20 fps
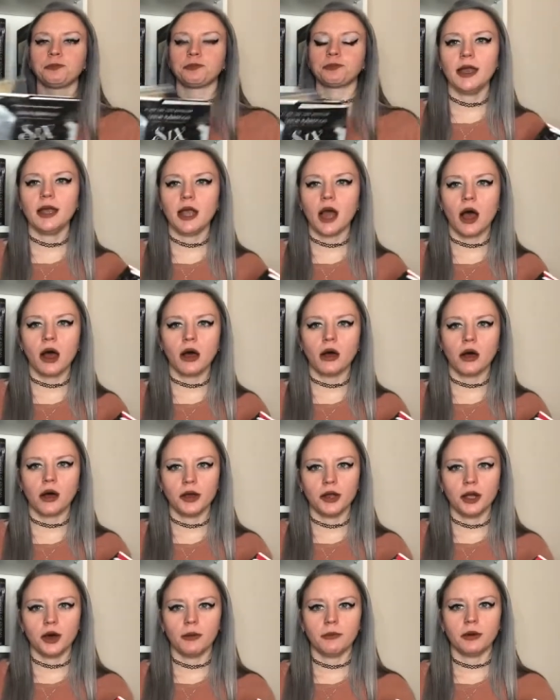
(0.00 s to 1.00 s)
Did not
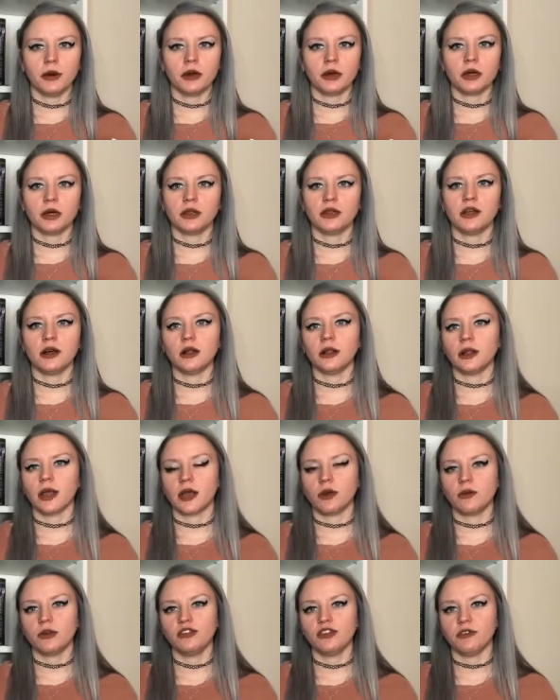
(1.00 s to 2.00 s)
audiobook The
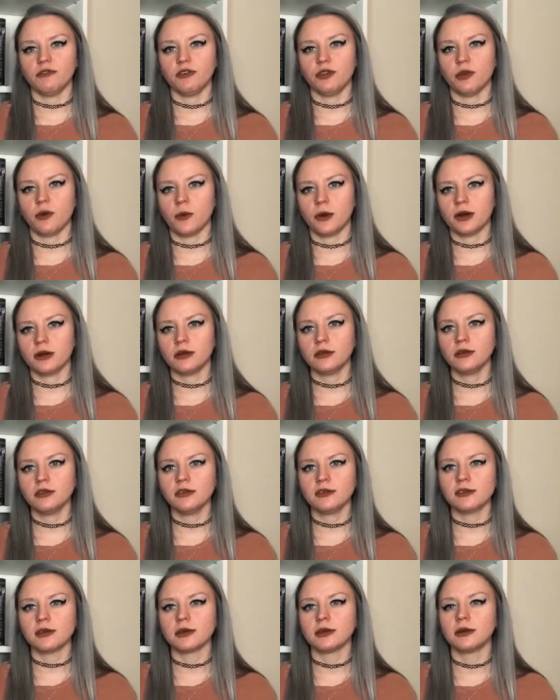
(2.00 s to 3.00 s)
Language of
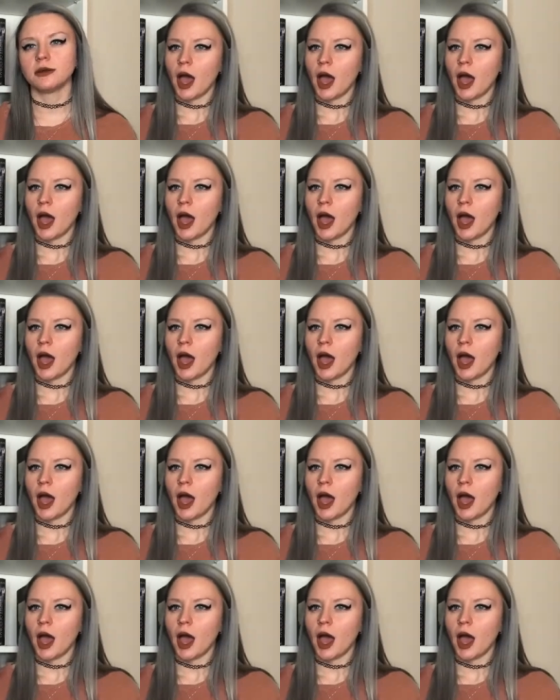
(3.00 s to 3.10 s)
Thorns